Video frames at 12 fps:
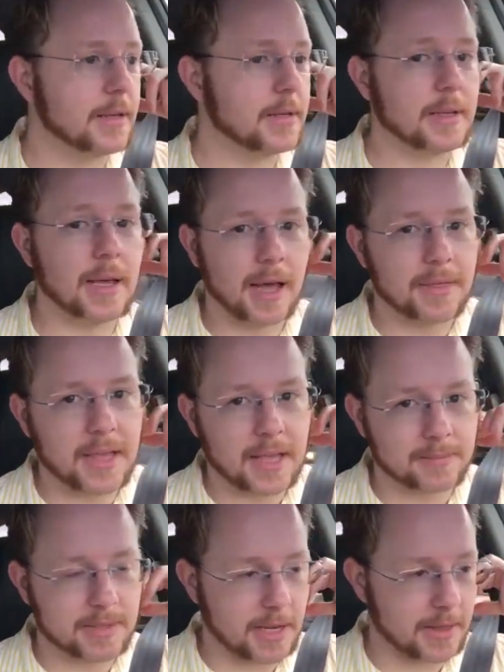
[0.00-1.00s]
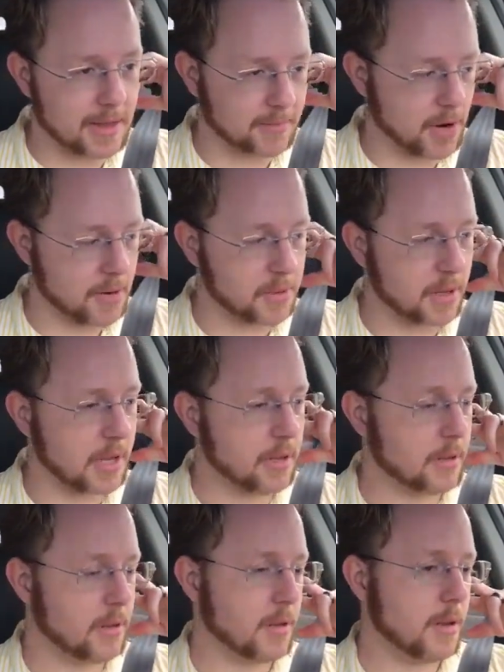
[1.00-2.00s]
Yeah, I think I'm saying that properly.
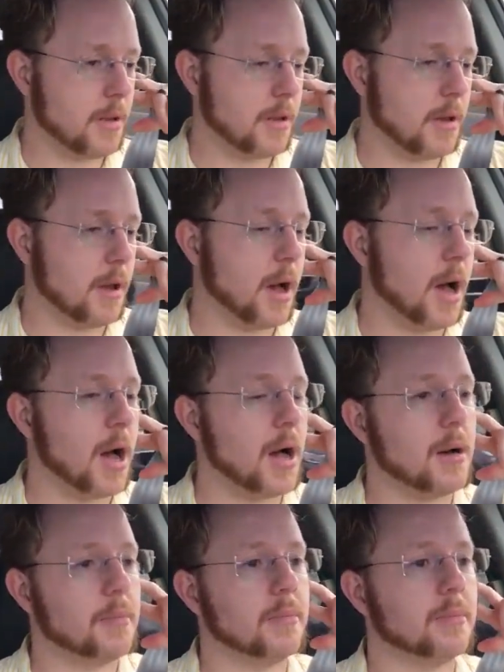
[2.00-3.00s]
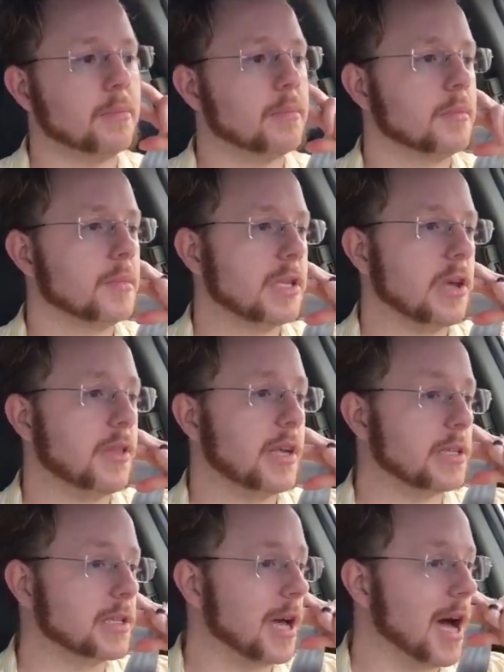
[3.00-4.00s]
So
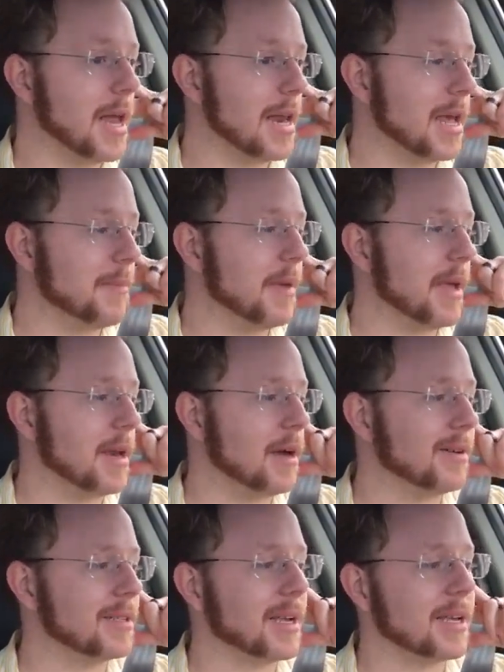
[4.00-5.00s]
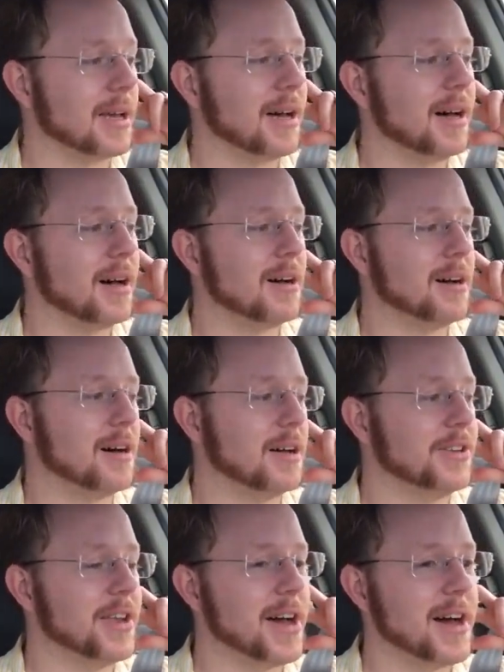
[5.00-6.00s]
this thought hit me, and I was like, oh,
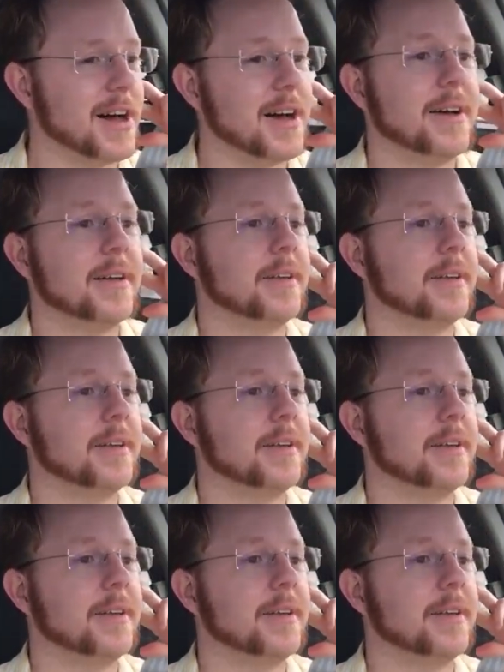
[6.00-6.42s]
nah.